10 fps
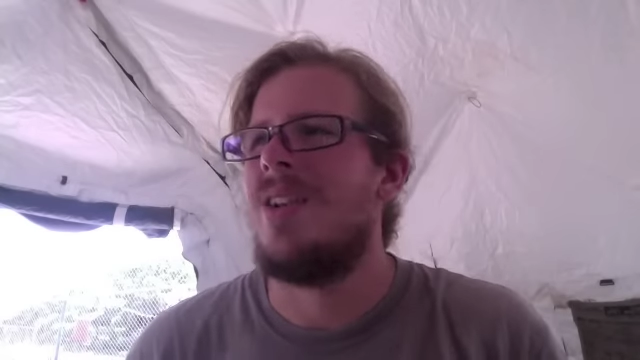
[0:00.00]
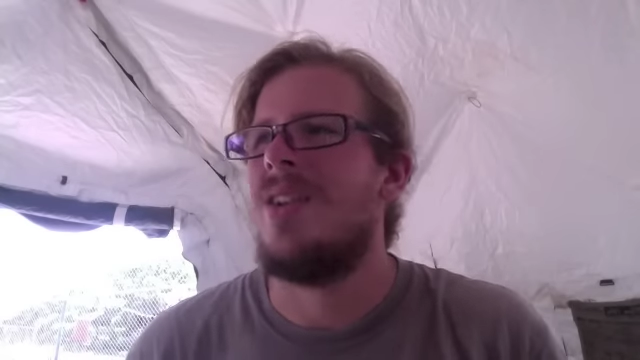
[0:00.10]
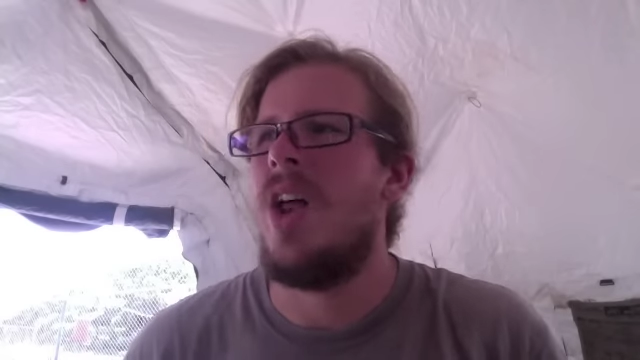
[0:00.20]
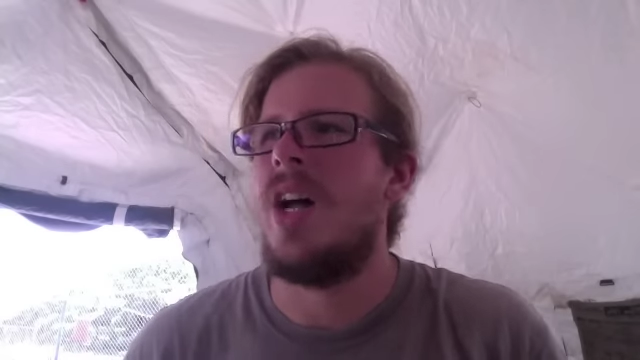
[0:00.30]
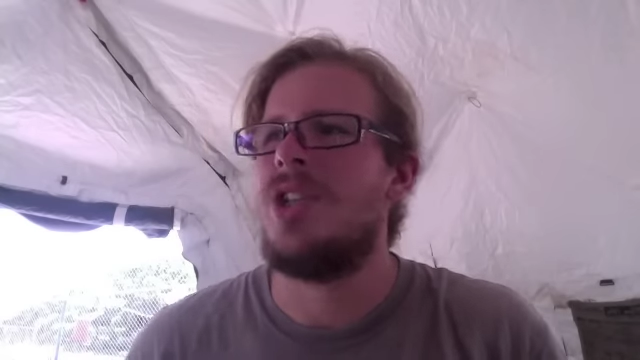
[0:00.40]

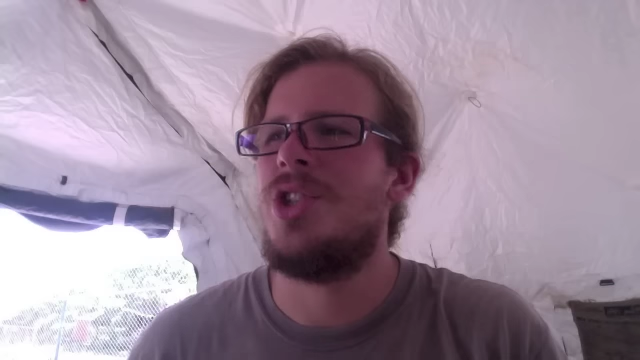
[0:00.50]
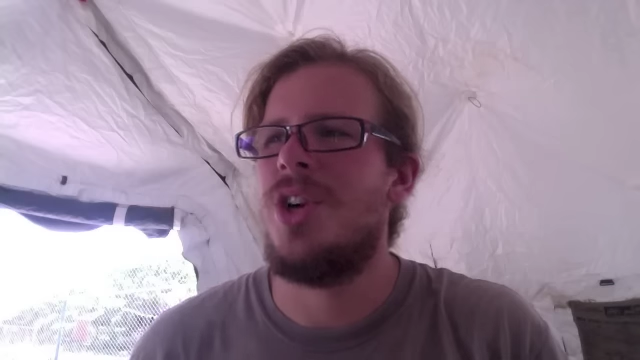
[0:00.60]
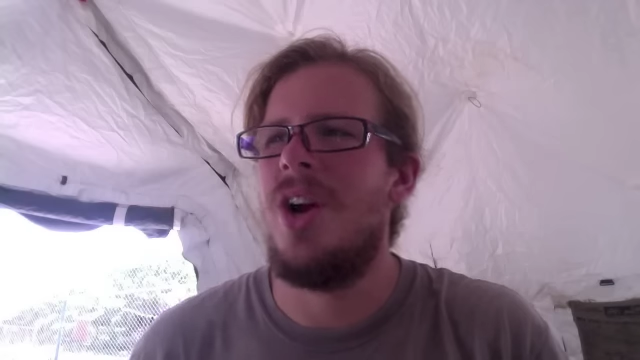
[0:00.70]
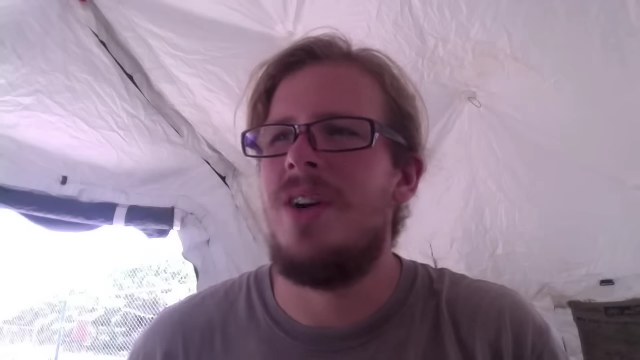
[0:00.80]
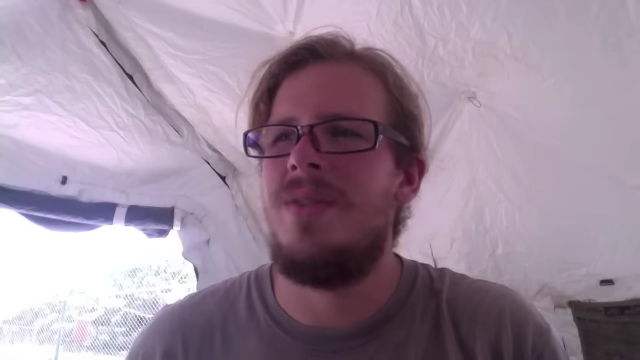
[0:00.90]
not
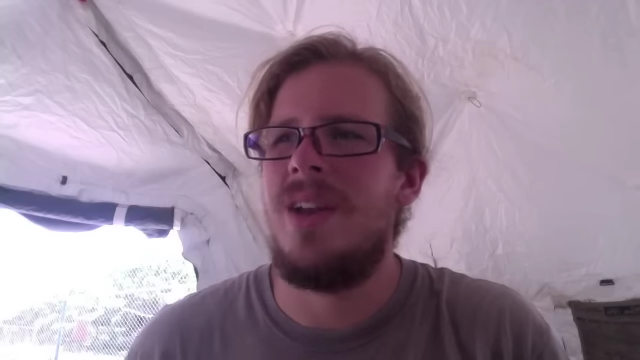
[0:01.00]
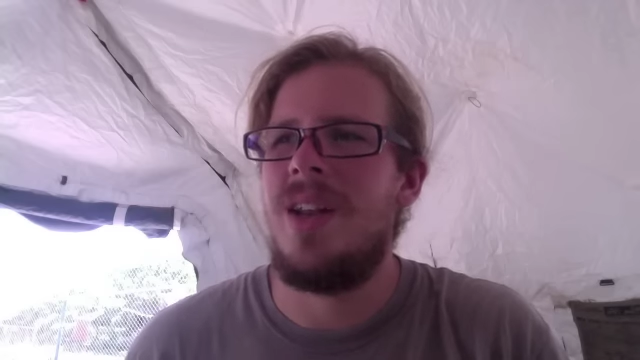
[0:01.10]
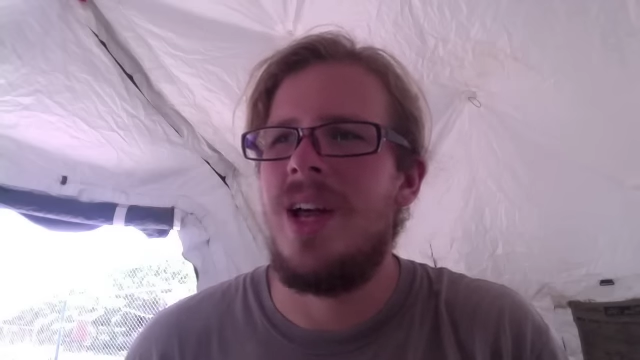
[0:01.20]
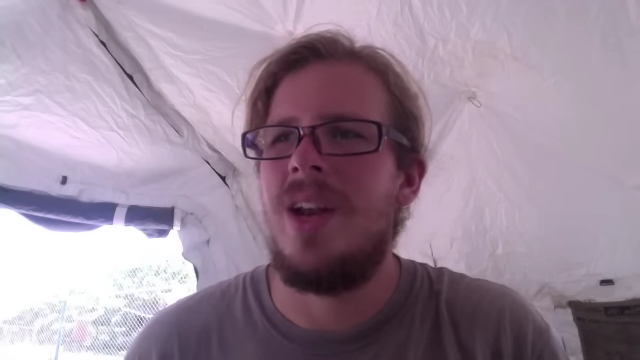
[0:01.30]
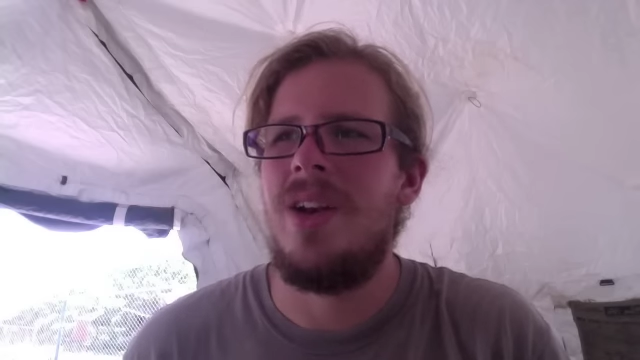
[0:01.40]
sure of and
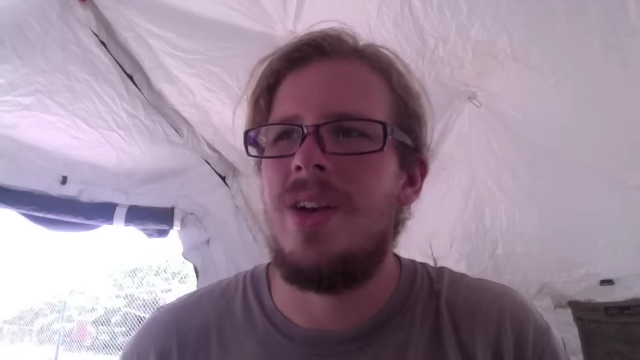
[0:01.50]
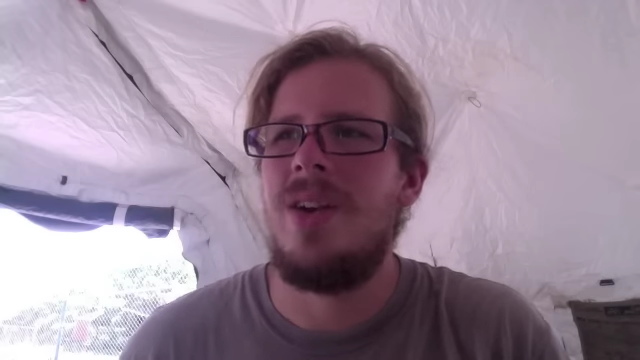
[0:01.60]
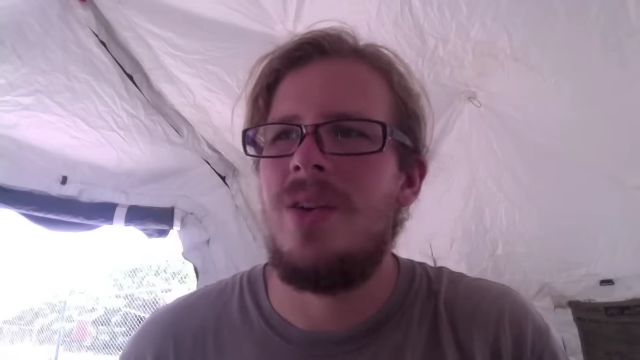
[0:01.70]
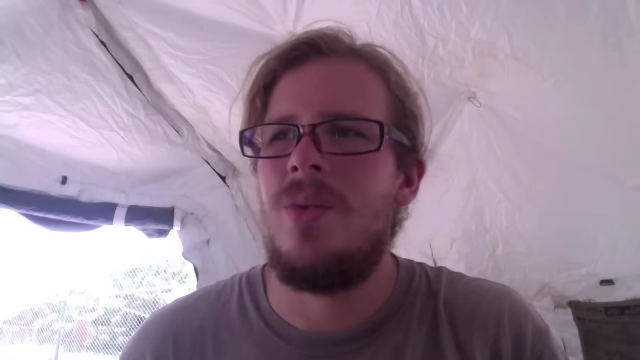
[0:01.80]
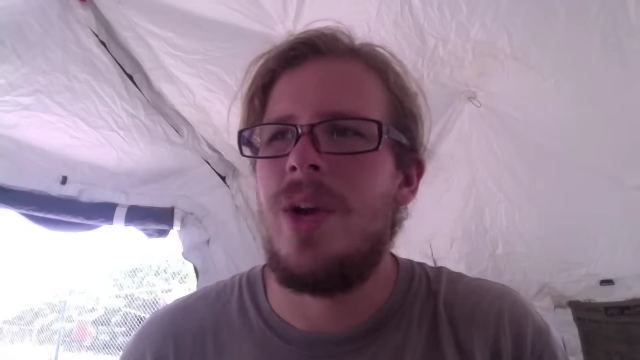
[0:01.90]
that
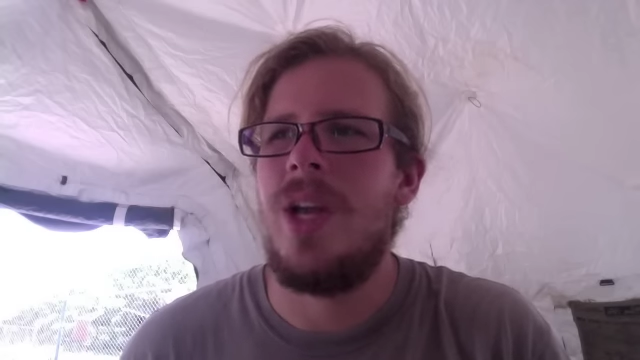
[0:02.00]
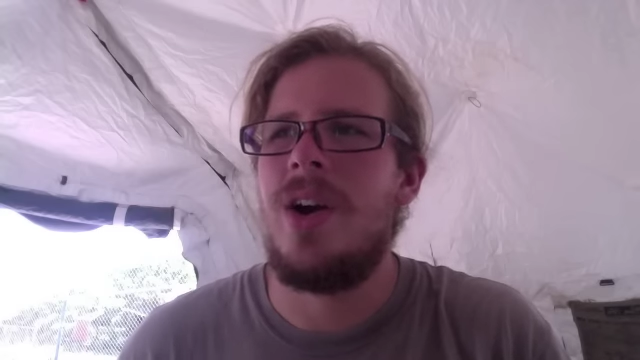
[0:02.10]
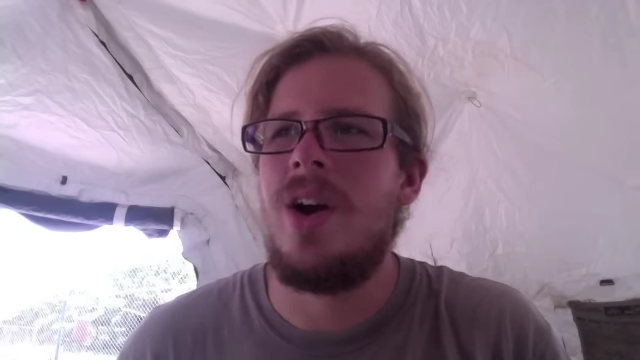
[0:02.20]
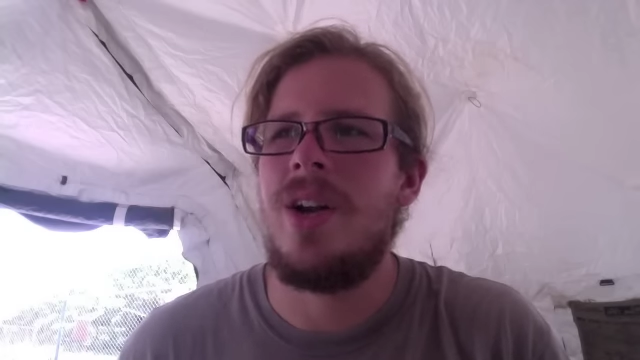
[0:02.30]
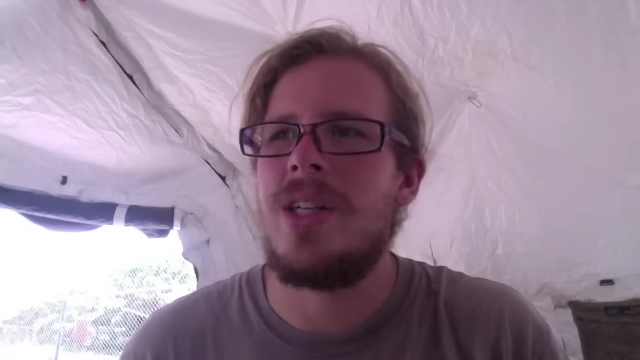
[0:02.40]
we
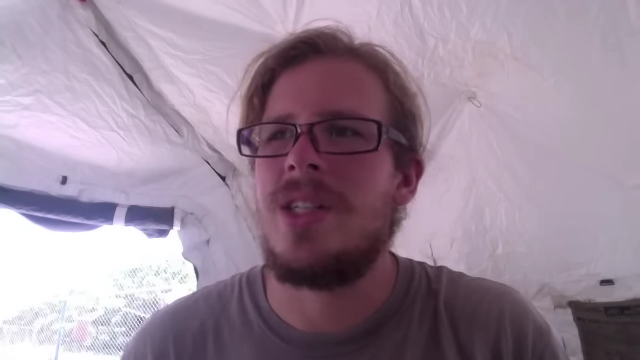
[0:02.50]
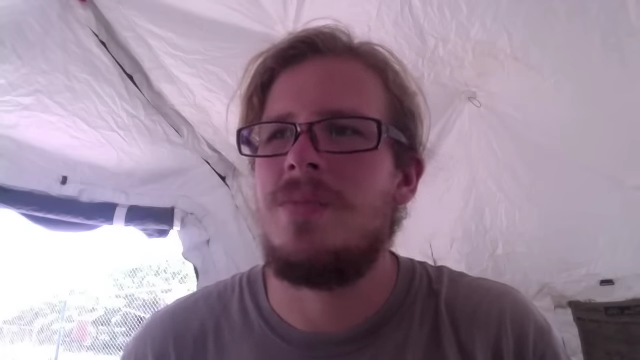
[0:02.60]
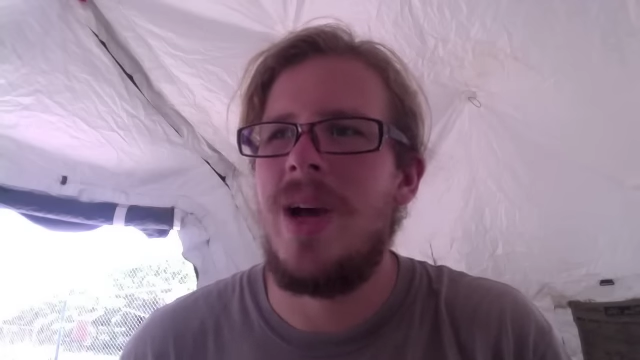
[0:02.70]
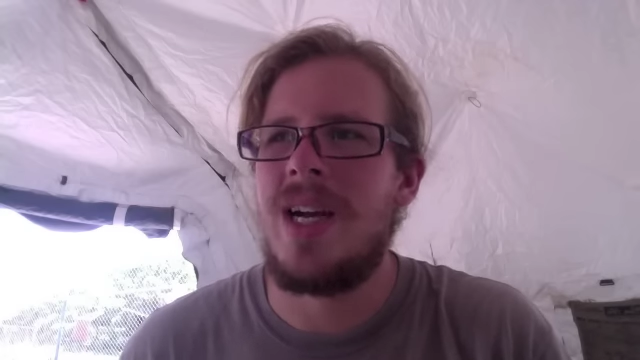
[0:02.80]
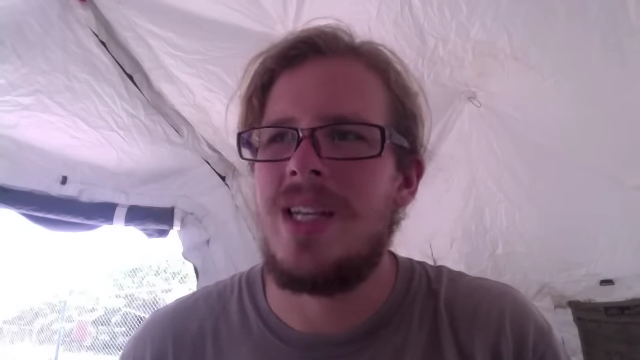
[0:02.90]
aren't
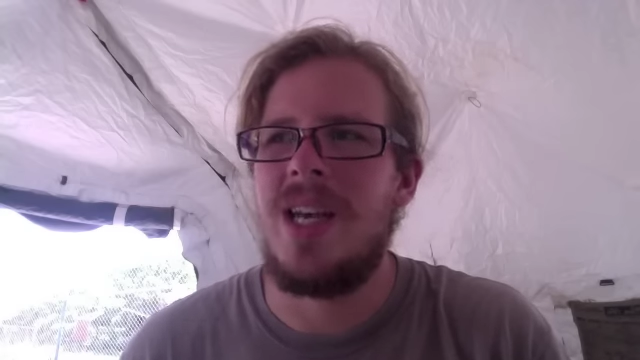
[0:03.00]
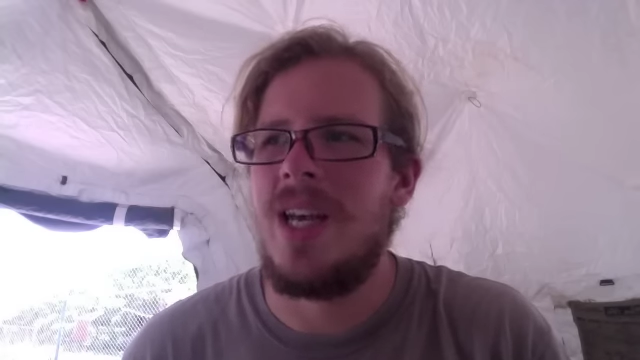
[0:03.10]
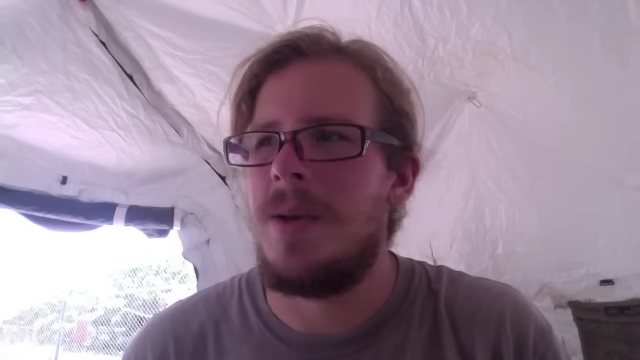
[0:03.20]
expecting.